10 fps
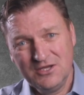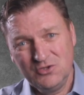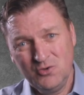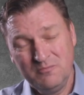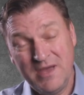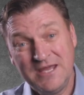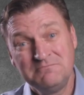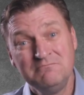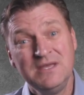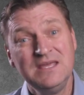you made
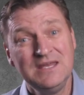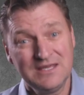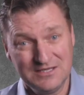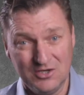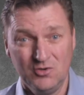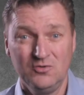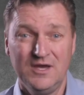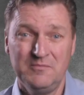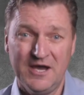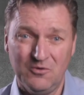meaning
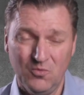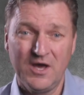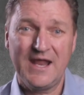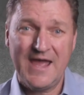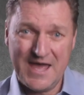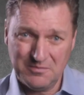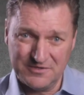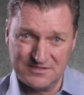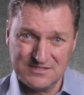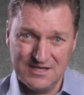about what
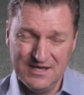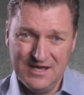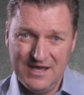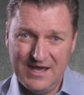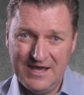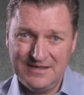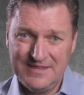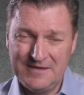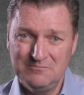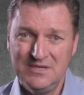happened, and
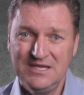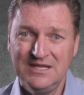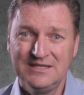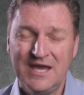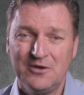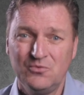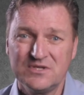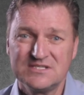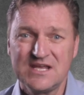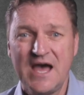that meaning now
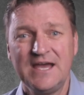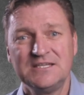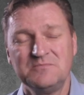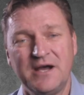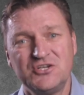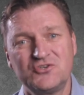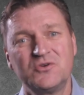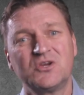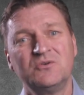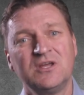resides by
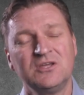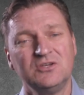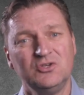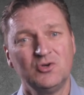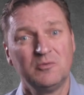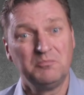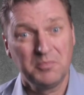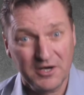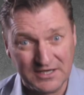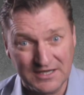triggering your
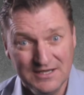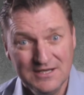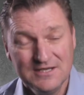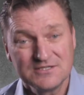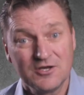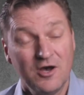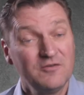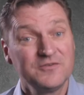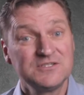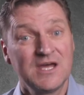body. So
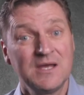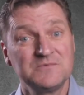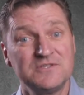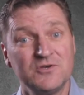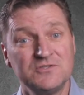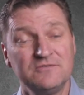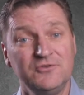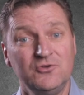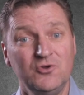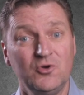oftentimes, those of
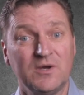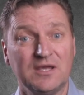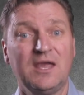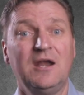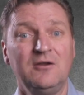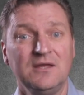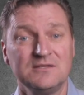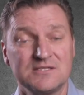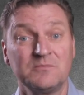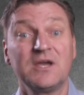you who are carrying
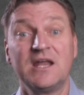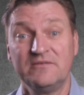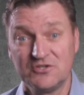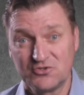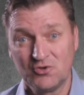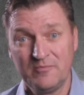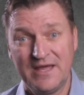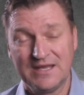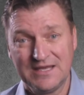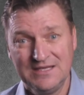some kind of a
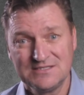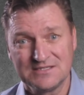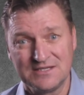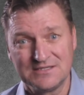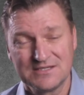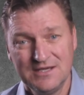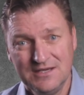traumatic incident,